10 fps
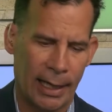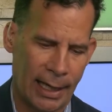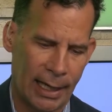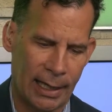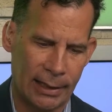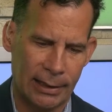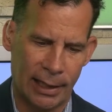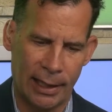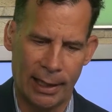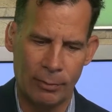And
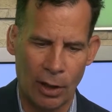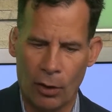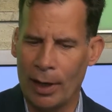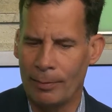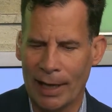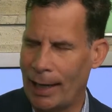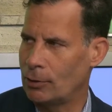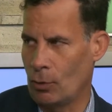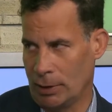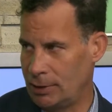no, I'm not
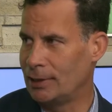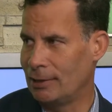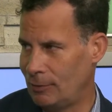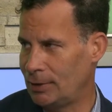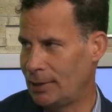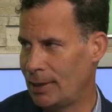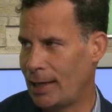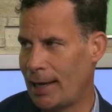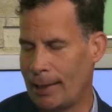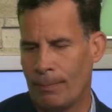going to give in to
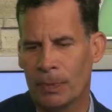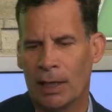that.